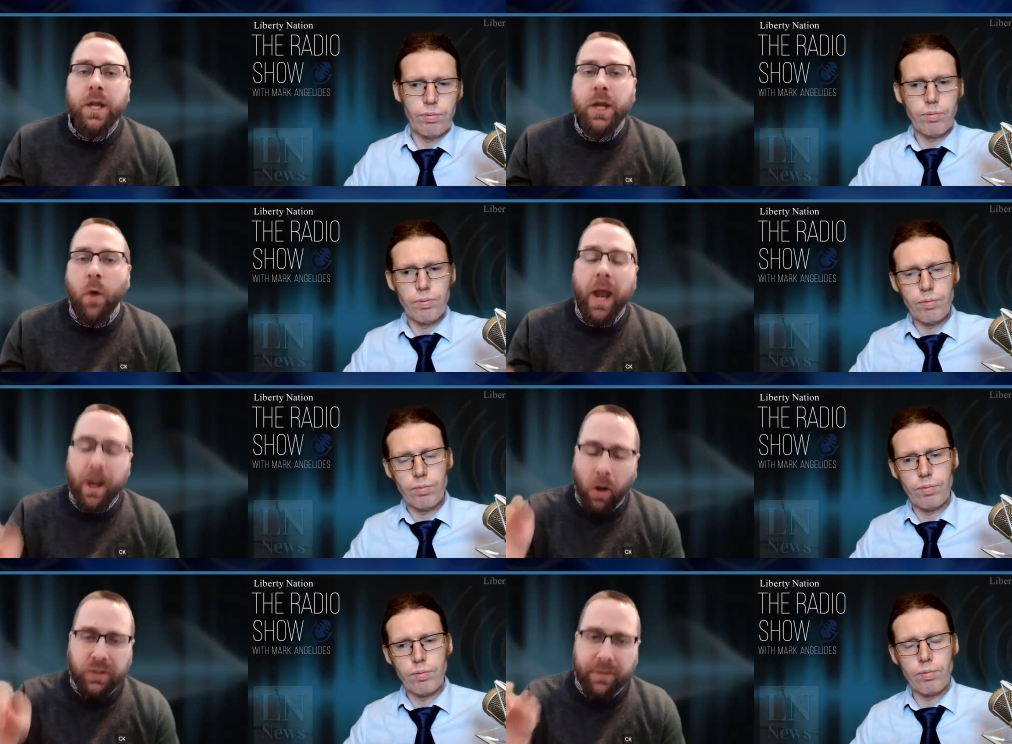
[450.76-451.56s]
Speaker 1: you know,
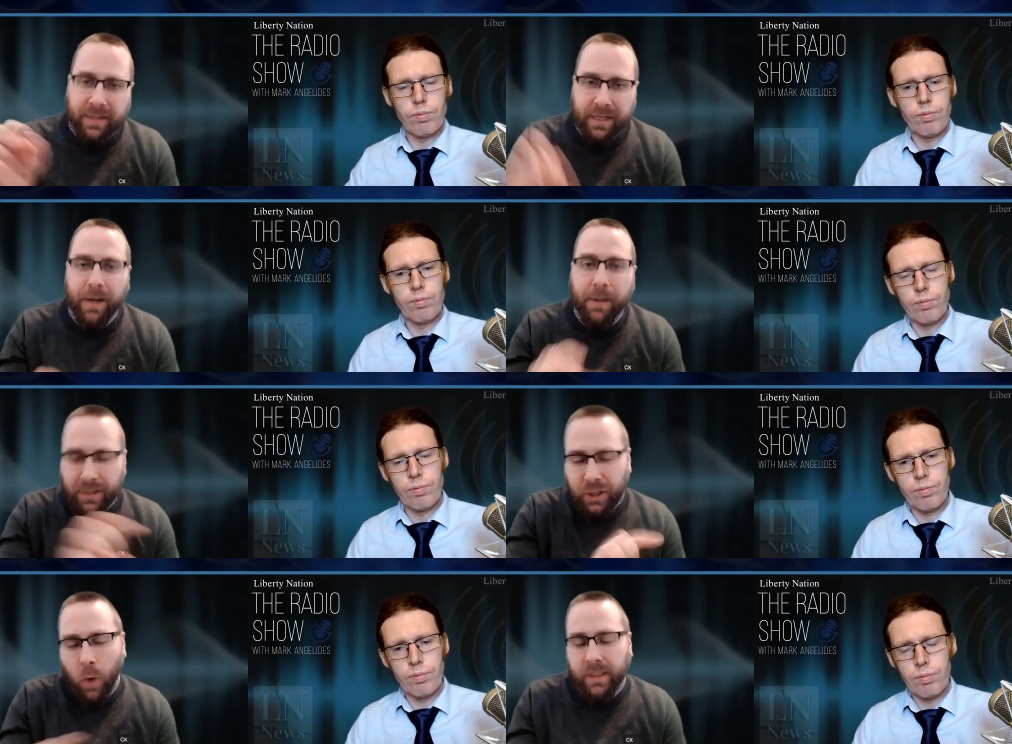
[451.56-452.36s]
and also at the same time,
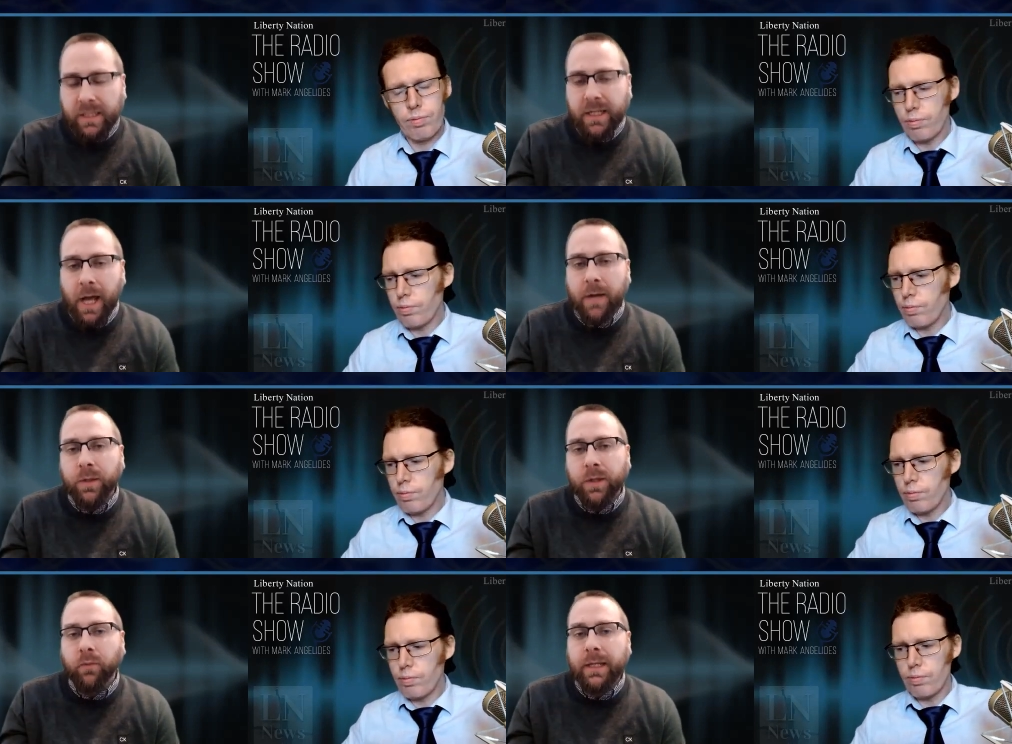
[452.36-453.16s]
this coincided
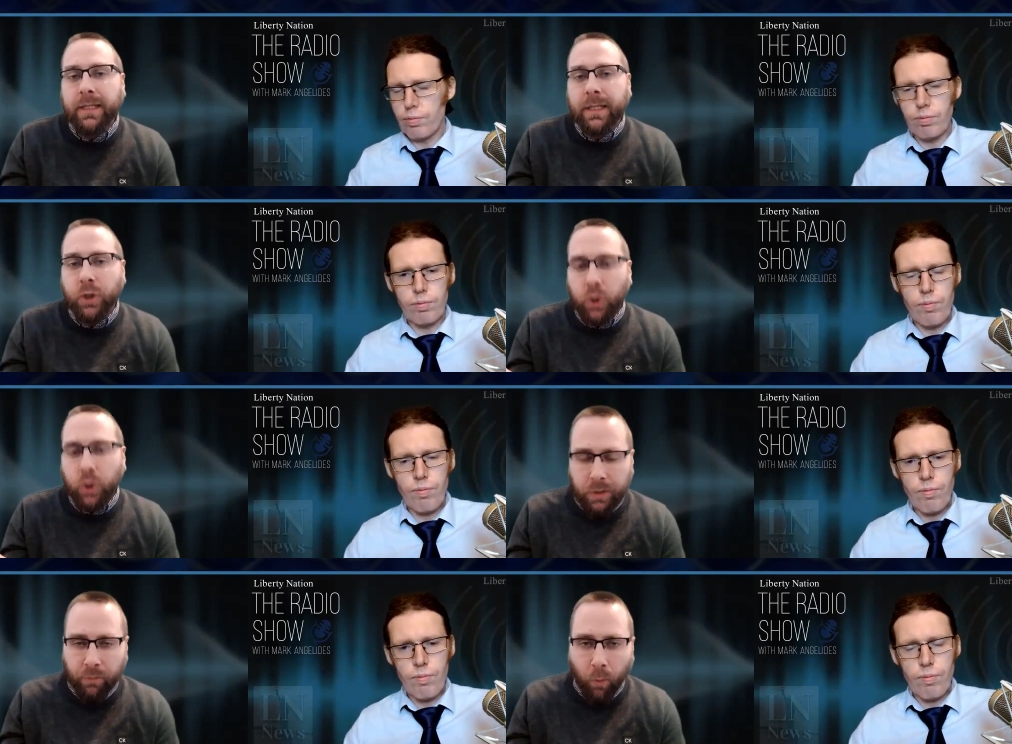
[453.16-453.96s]
with the recent
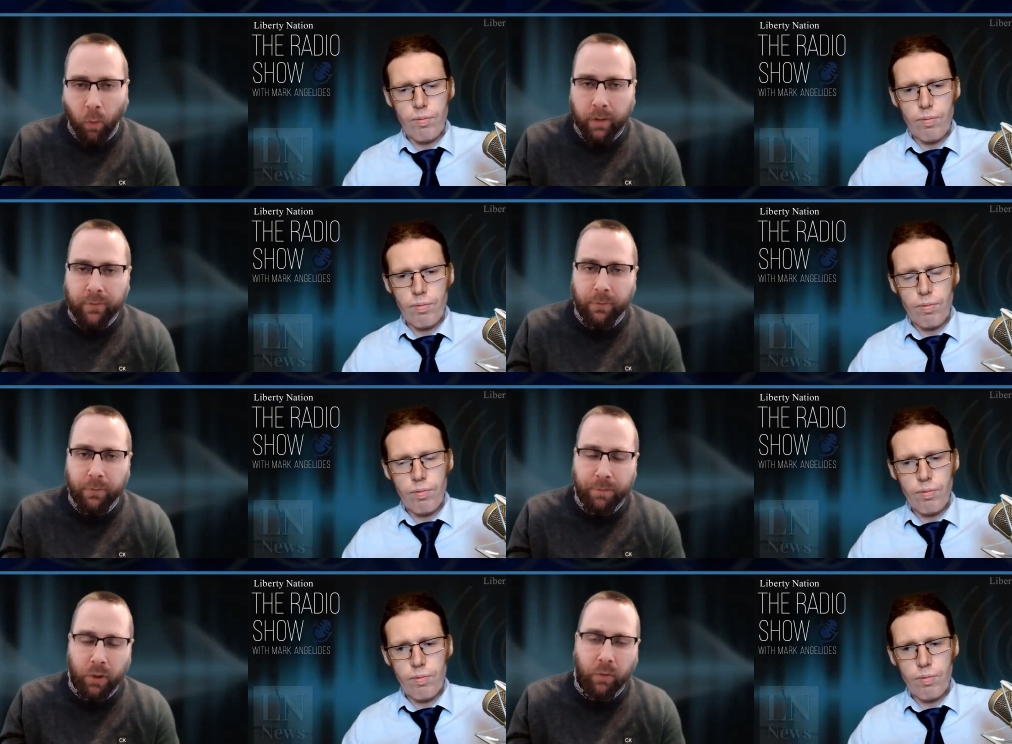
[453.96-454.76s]
JOLTS report
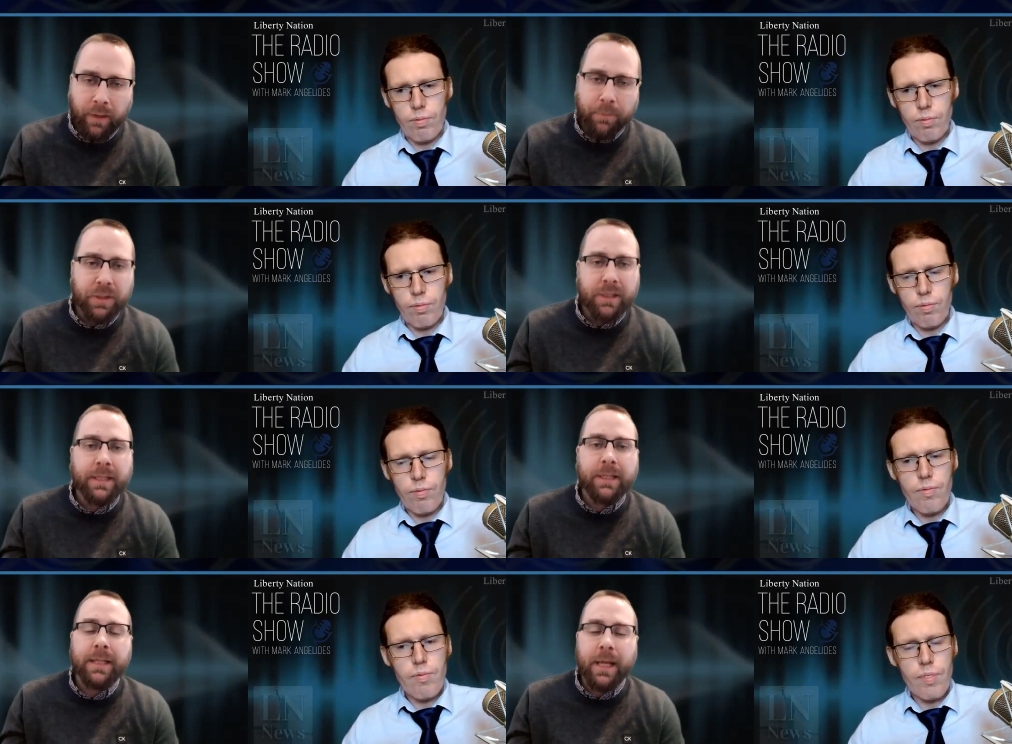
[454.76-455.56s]
from the Bureau of Labor
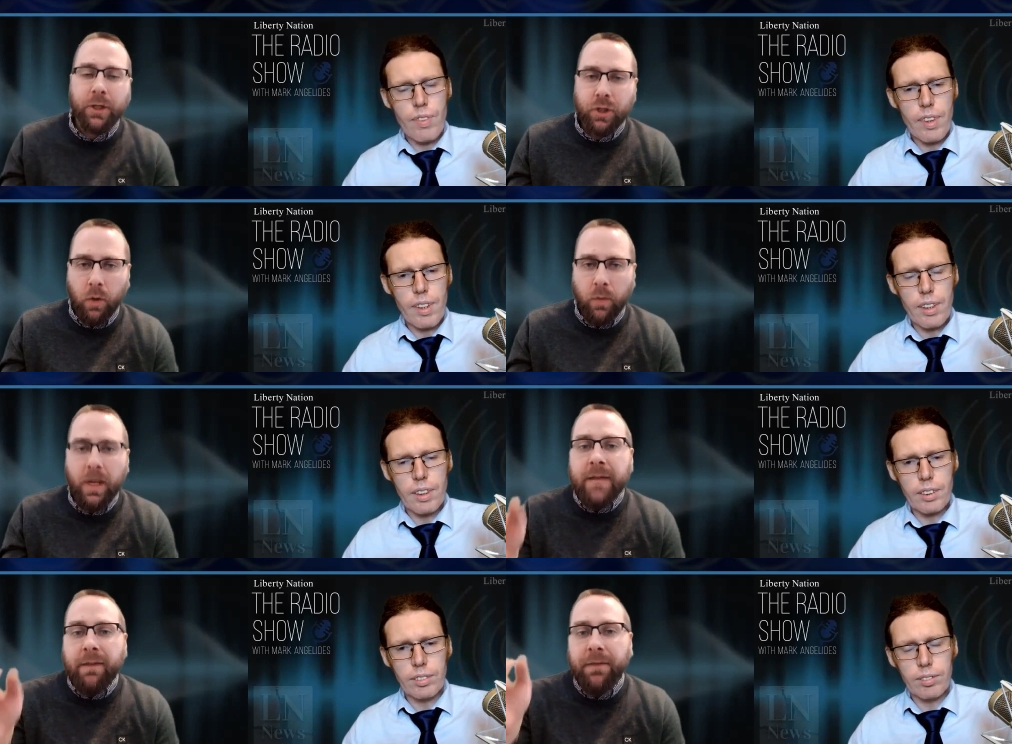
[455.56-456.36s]
Statistics that
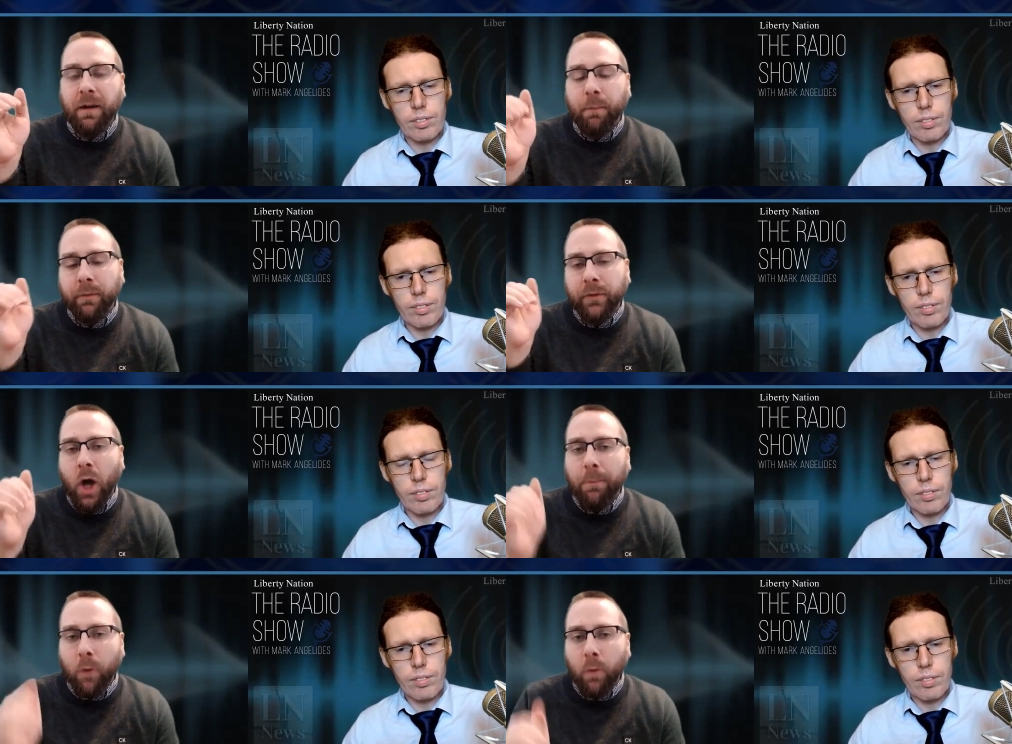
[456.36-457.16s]
showed that the number of
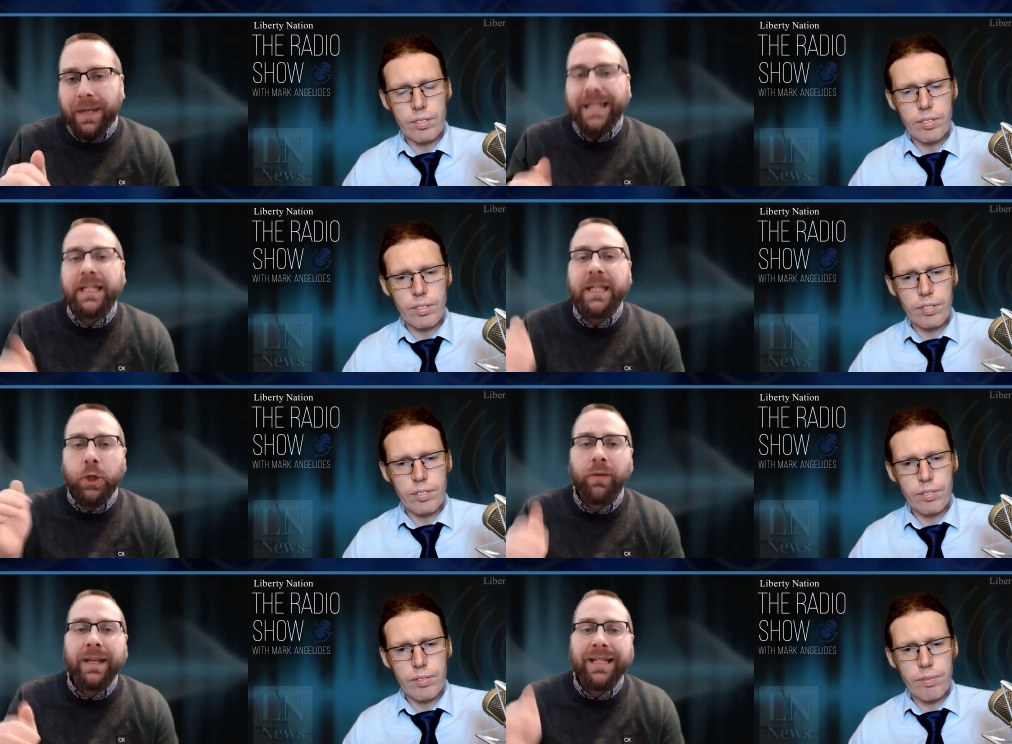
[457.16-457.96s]
job openings
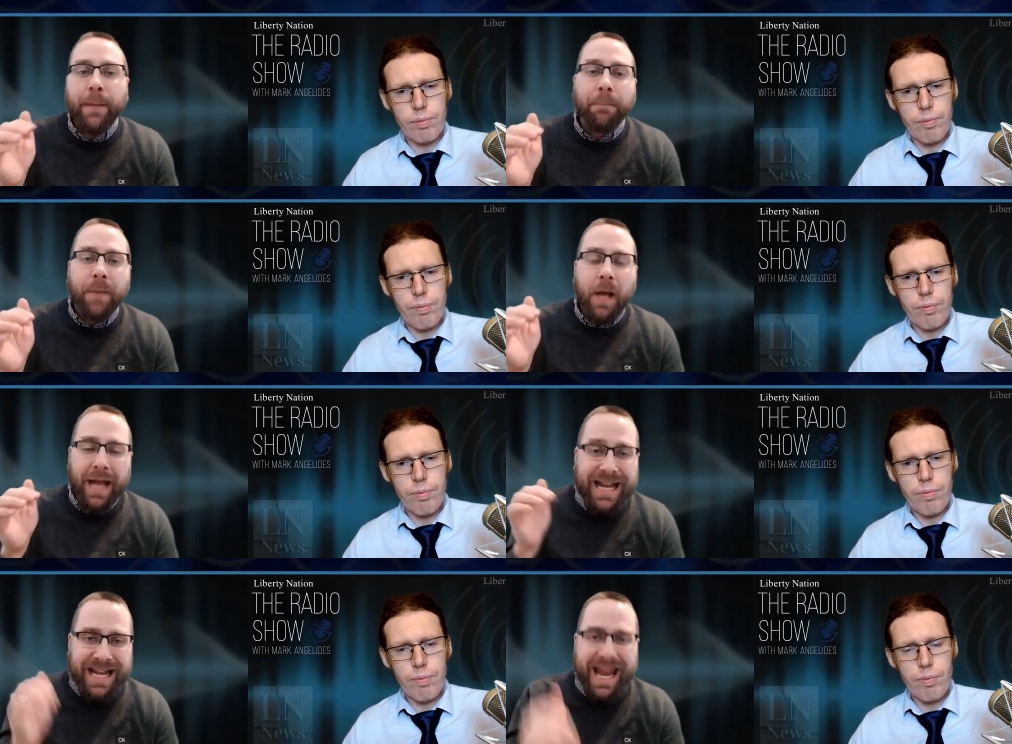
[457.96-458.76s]
decreased
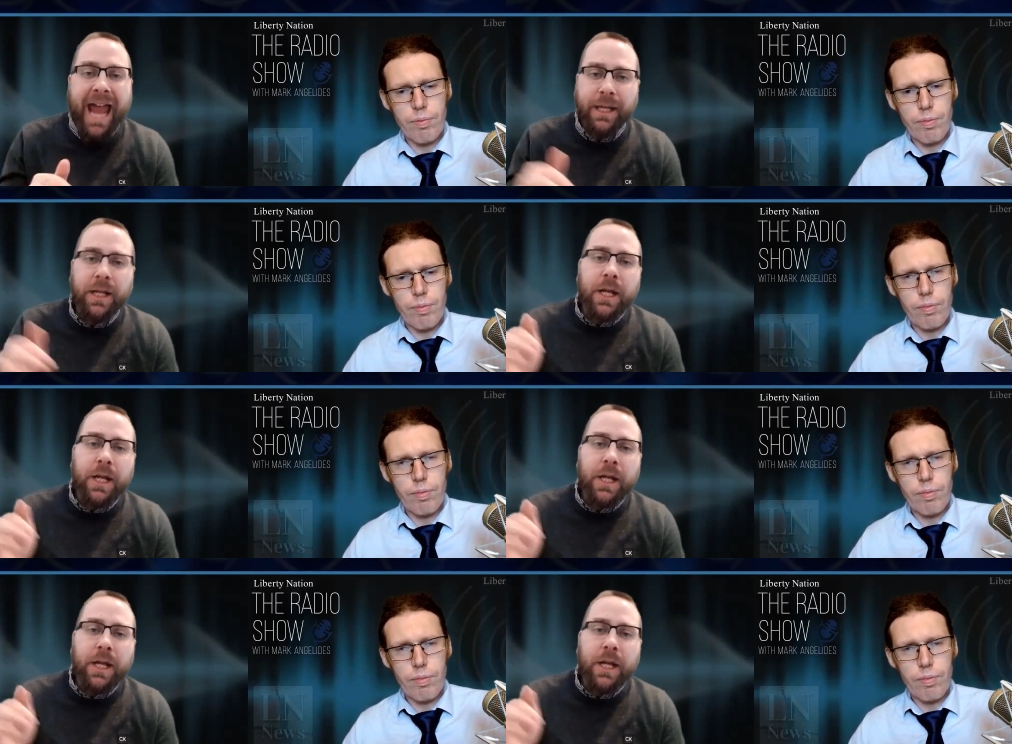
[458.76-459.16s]
uh, again,